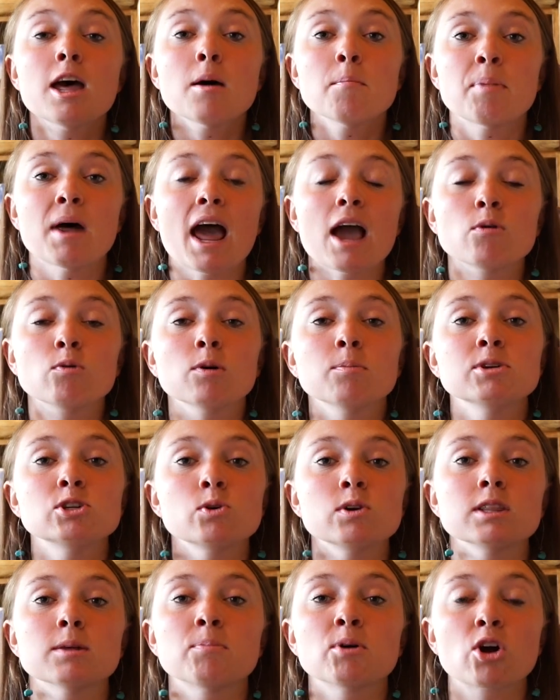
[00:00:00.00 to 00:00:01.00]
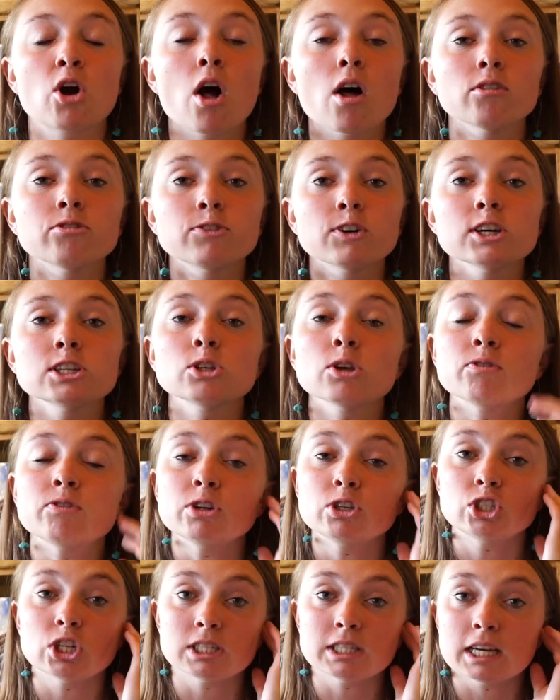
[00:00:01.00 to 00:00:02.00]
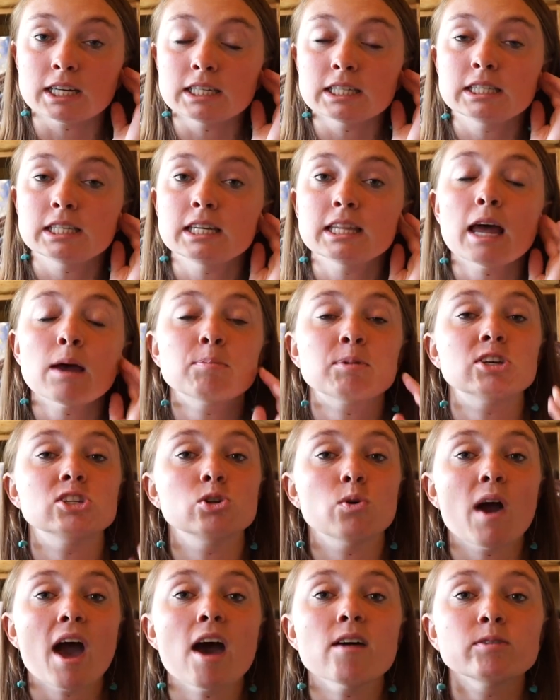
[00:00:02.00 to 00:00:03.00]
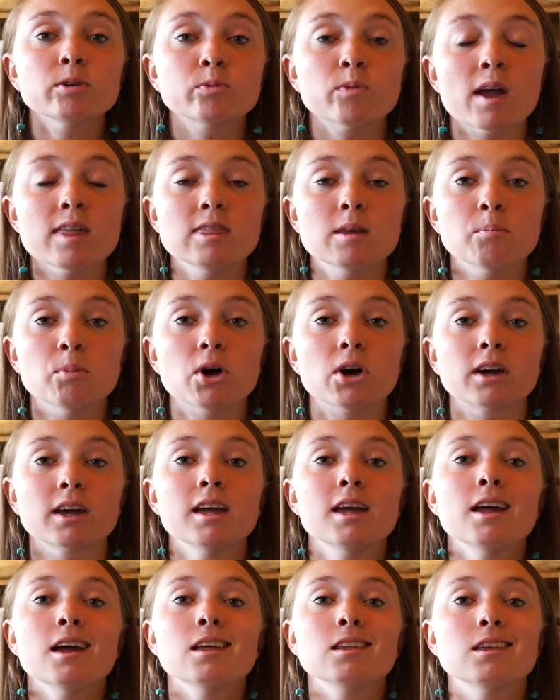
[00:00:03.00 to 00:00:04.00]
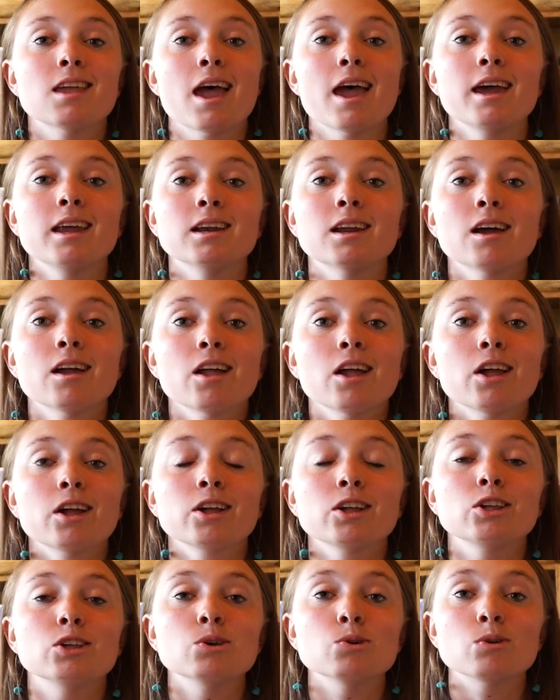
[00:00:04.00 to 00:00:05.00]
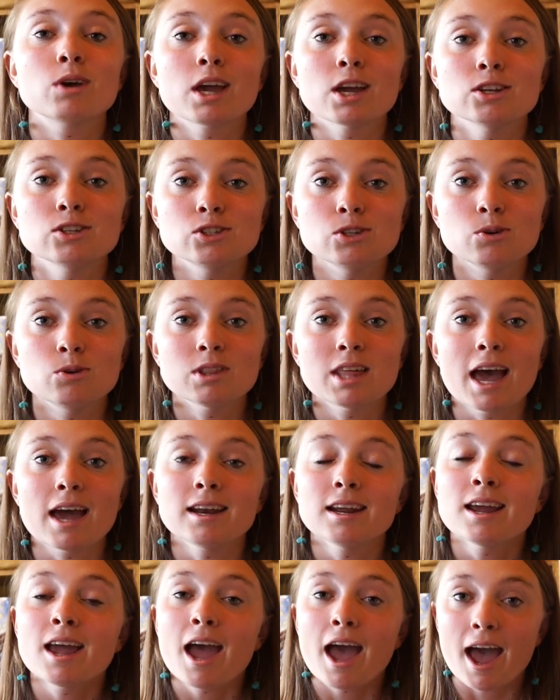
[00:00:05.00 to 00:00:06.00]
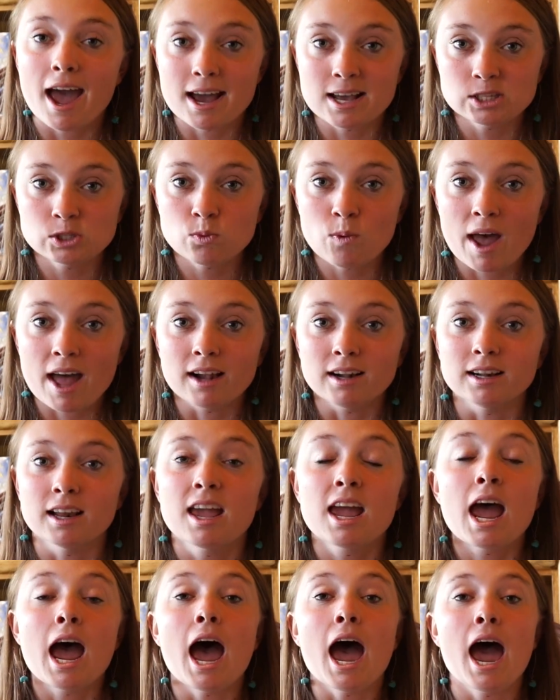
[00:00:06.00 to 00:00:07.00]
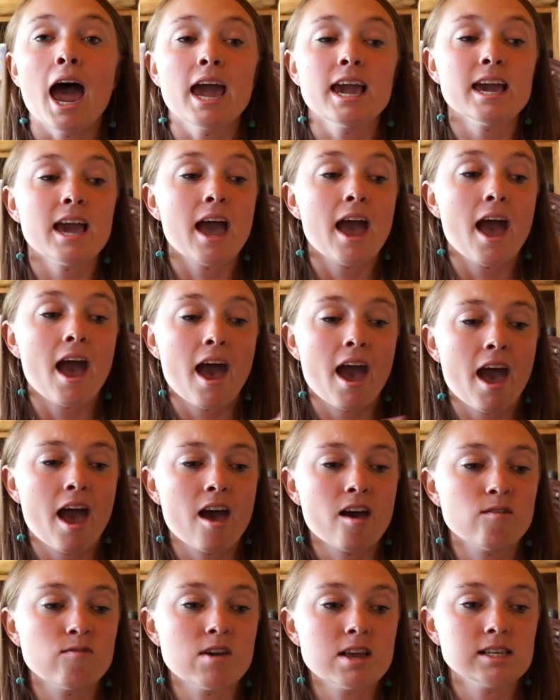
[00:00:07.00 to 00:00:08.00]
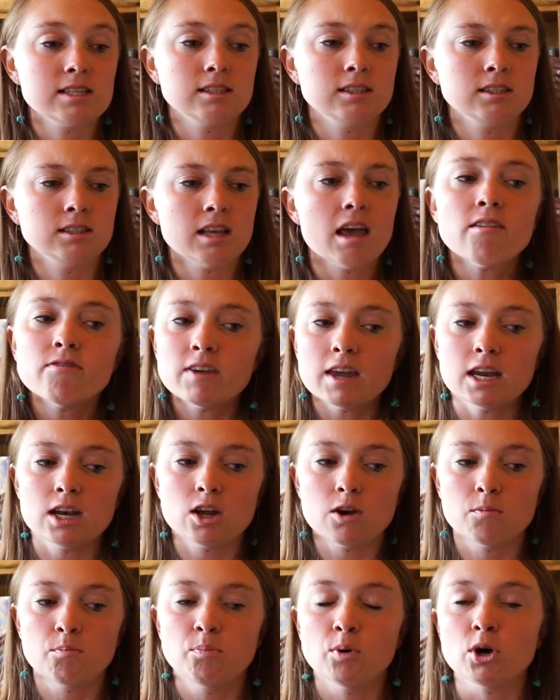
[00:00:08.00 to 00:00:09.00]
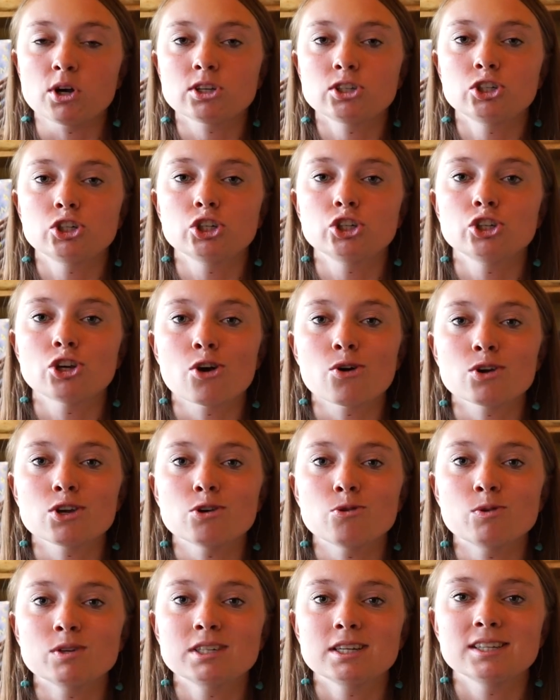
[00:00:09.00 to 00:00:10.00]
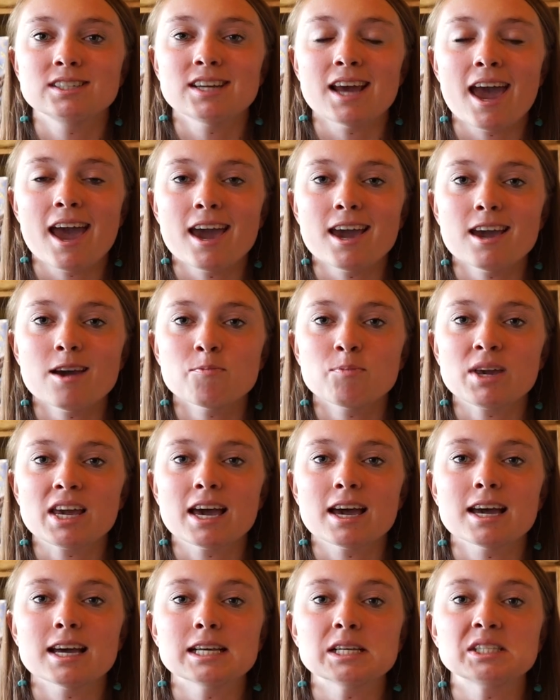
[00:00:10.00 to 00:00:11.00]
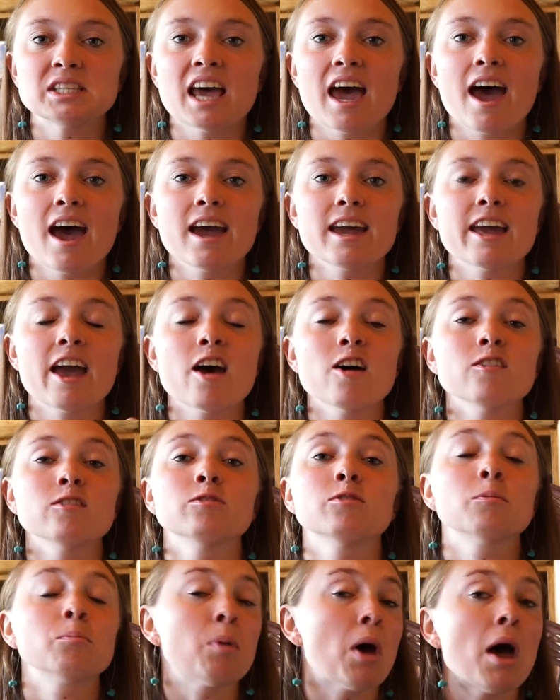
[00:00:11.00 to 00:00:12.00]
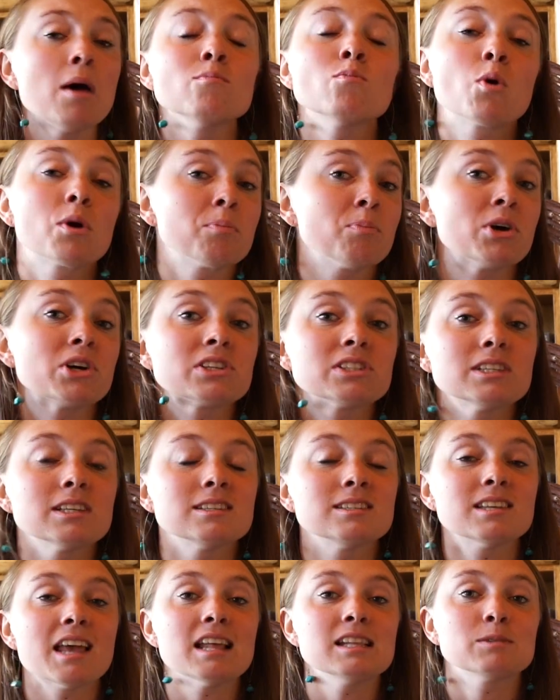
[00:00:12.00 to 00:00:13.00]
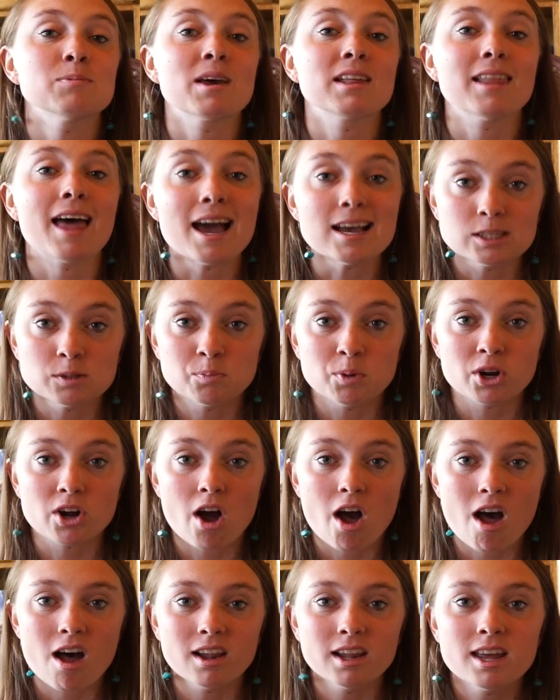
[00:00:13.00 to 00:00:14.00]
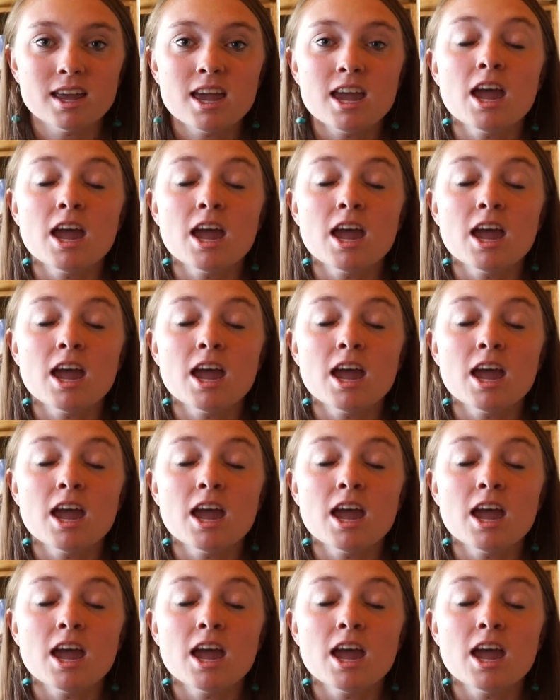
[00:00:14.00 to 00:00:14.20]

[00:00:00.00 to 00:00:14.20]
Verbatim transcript: But I will be doing the book haul first, so if you'd just like to see that because you haven't read the book, then you can do that as well. I have seven books to show you today because I have bought more books since my last book haul.